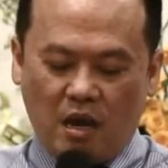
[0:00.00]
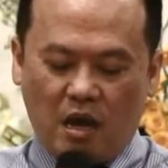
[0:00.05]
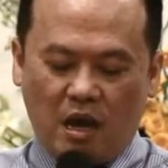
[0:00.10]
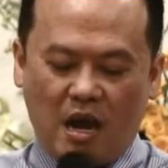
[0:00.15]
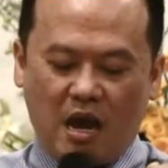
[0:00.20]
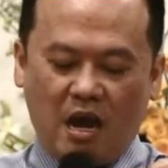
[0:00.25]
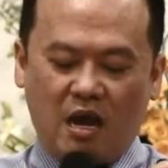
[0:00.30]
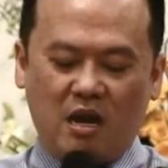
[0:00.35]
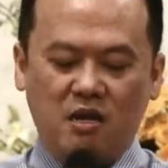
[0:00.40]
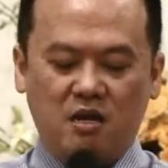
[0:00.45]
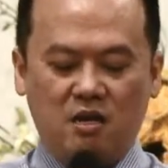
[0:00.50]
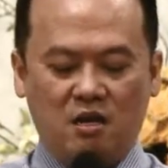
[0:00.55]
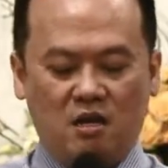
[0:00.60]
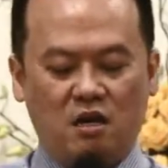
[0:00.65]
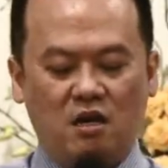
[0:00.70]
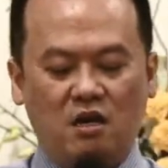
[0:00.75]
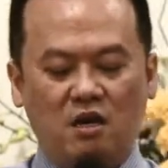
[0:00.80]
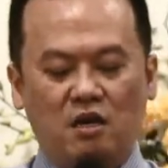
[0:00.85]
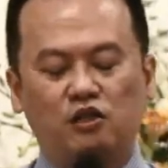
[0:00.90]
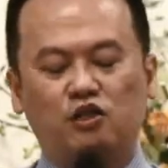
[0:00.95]
And
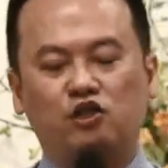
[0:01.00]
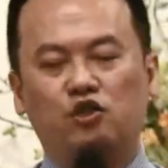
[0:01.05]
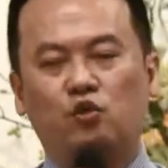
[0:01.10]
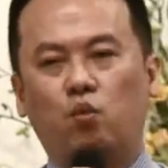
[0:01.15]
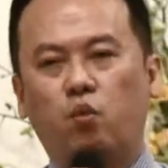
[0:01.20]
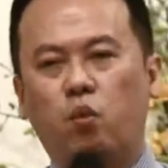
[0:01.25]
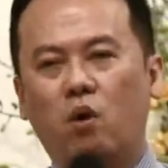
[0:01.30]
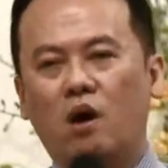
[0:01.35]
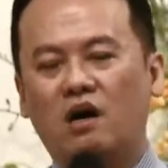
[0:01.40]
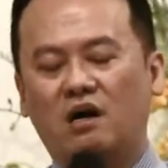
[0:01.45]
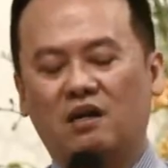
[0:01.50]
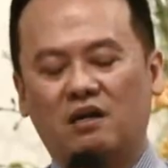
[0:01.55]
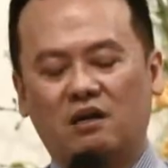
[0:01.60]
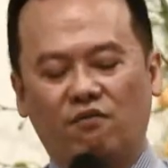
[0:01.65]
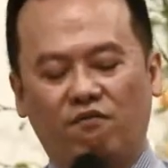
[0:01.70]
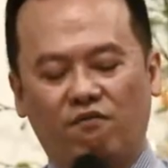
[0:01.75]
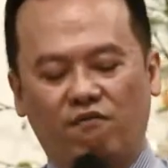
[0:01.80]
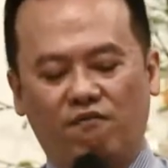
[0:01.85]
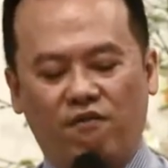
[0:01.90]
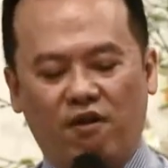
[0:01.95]
she worked
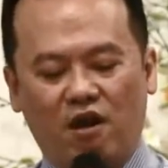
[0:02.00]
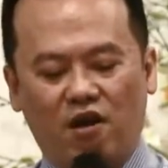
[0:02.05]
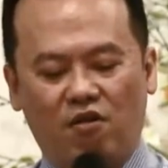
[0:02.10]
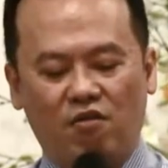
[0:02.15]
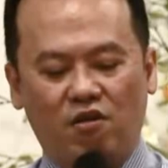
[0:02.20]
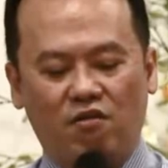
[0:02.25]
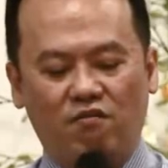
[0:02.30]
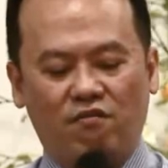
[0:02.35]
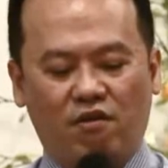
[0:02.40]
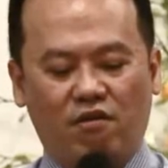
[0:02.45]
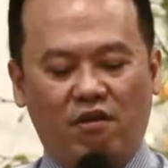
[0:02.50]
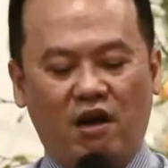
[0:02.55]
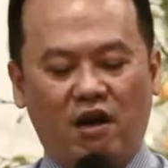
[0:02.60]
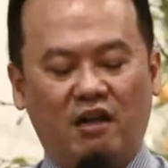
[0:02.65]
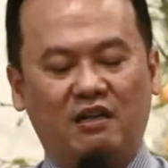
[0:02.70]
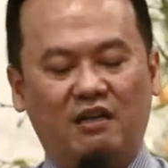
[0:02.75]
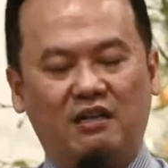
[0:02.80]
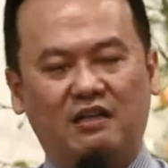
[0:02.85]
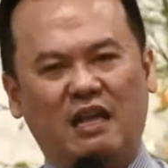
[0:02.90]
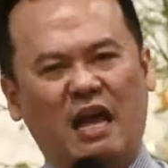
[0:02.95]
very, very hard.
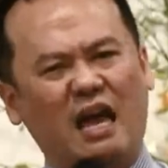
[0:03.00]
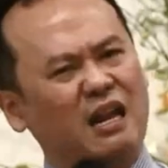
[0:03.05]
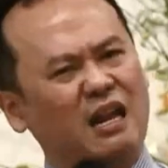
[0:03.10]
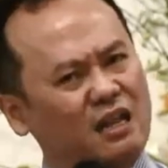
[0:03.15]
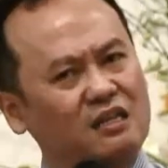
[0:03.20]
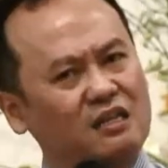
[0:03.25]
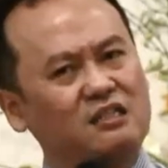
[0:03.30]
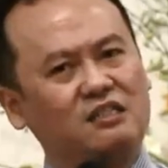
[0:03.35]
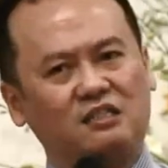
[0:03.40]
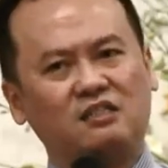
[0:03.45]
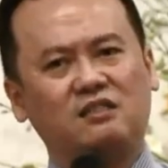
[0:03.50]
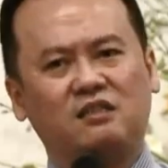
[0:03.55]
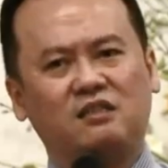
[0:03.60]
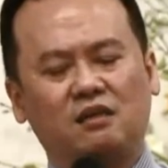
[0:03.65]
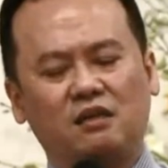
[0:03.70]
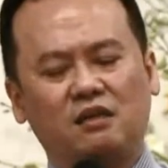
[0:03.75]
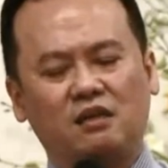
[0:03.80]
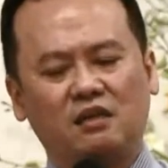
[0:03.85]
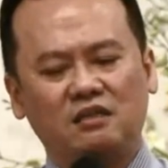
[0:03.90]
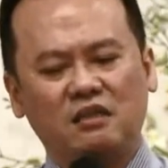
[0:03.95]
That is
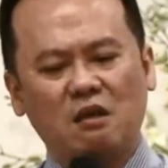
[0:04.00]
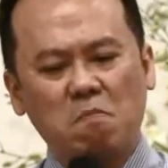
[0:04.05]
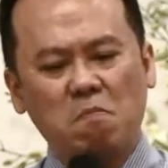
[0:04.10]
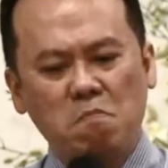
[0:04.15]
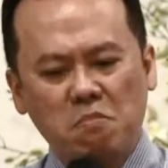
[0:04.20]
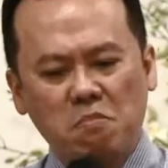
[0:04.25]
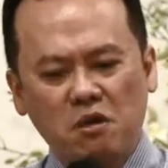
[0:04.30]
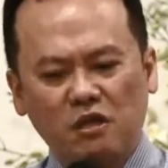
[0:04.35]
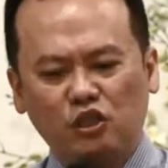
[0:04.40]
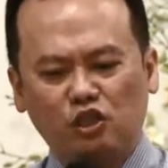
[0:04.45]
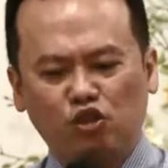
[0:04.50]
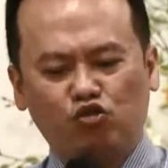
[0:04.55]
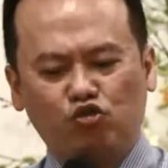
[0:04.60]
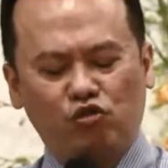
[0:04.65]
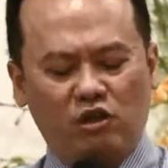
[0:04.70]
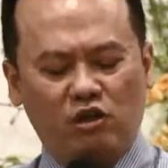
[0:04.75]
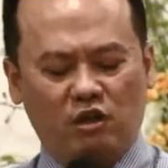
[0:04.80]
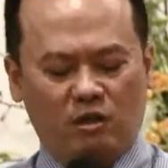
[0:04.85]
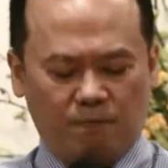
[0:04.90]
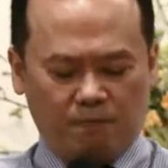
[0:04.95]
the
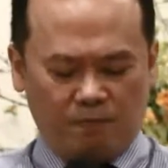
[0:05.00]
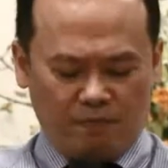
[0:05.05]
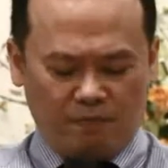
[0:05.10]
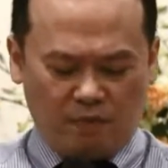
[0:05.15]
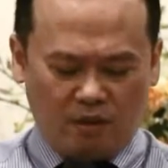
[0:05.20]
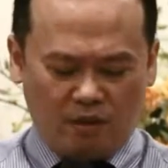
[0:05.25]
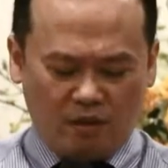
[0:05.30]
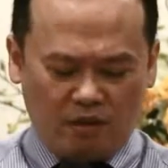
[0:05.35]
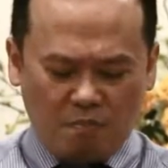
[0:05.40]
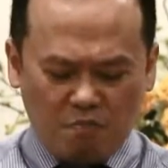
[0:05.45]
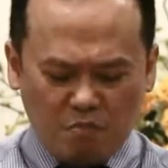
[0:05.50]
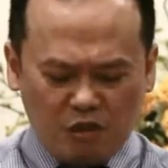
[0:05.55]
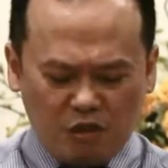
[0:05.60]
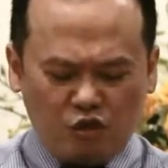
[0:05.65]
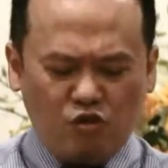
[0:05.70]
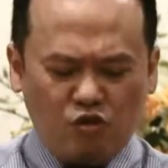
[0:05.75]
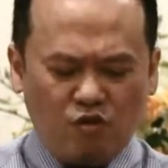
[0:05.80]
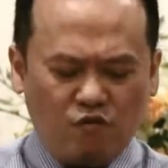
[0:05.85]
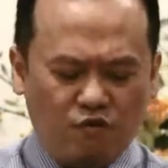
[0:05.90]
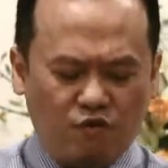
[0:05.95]
mystery
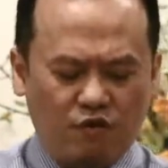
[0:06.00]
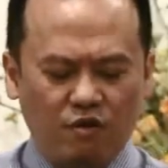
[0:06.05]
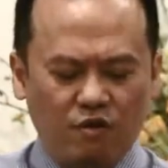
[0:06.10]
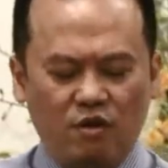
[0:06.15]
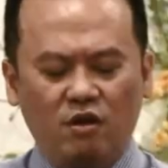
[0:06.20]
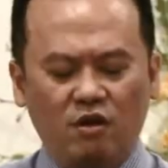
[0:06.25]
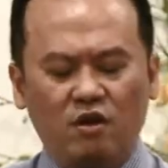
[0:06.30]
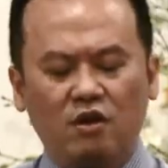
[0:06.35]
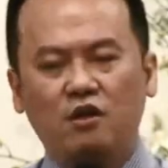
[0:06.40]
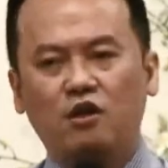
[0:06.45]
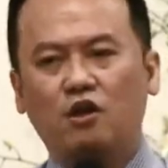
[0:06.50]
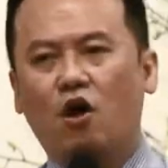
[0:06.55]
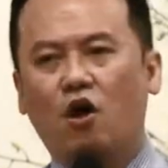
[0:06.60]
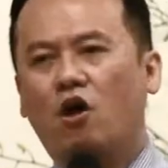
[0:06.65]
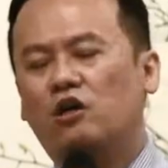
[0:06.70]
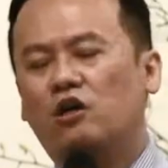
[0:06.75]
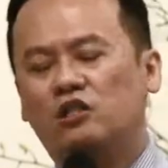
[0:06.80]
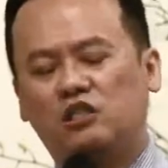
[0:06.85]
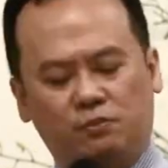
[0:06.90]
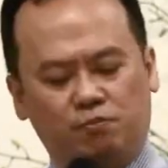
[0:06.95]
of
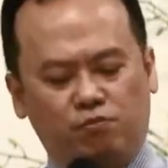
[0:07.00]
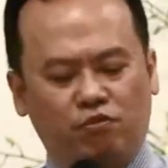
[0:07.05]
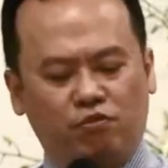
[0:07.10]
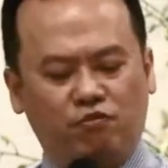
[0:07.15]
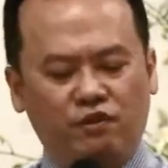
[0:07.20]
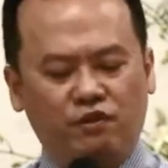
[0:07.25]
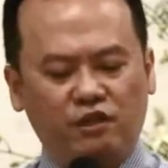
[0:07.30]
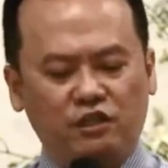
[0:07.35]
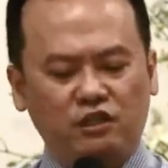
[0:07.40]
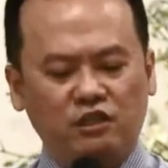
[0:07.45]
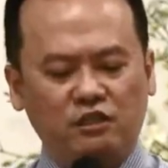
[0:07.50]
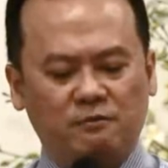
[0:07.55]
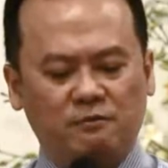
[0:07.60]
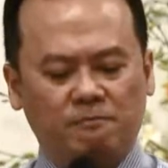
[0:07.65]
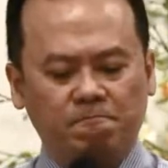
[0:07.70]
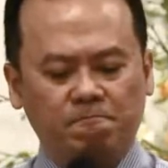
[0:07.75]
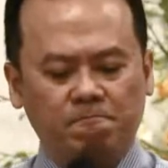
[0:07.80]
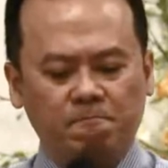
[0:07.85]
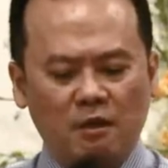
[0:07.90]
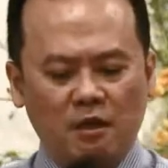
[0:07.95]
God's provision.
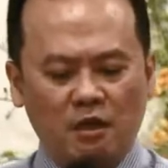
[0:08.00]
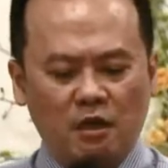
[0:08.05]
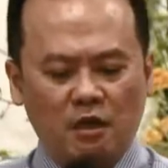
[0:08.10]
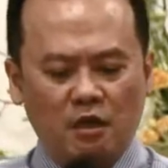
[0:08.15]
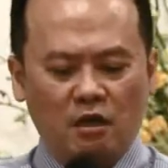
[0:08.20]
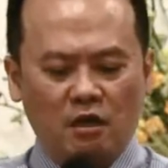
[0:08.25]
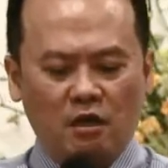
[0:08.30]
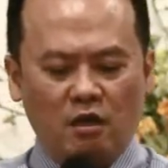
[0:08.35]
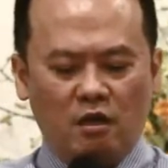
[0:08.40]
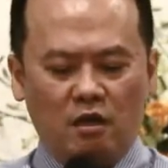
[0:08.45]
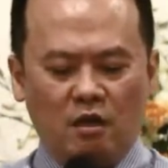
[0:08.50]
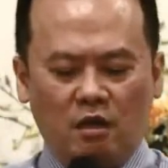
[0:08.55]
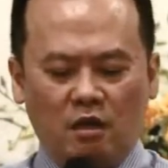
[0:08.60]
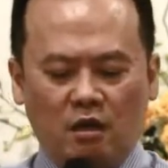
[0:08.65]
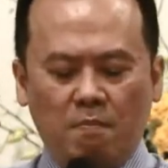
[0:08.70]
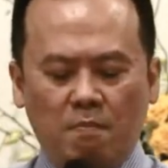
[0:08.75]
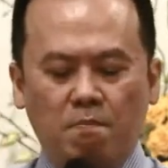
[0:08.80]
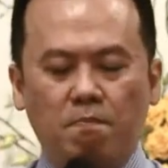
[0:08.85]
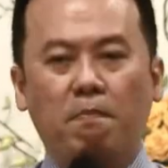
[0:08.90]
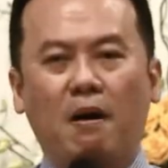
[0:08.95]

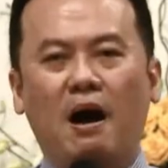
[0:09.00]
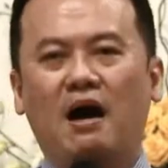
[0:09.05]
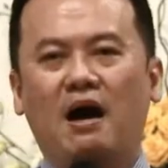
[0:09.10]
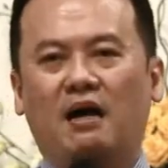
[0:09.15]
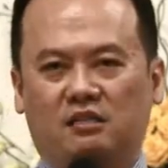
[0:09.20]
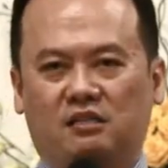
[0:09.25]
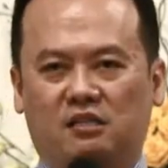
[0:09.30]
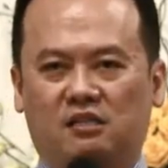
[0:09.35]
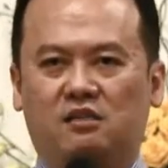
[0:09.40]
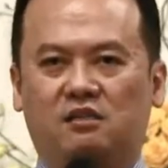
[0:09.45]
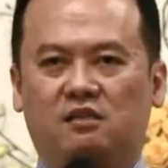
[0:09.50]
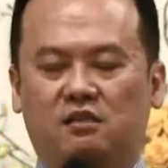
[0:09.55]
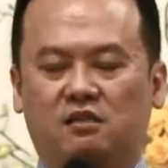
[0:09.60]
But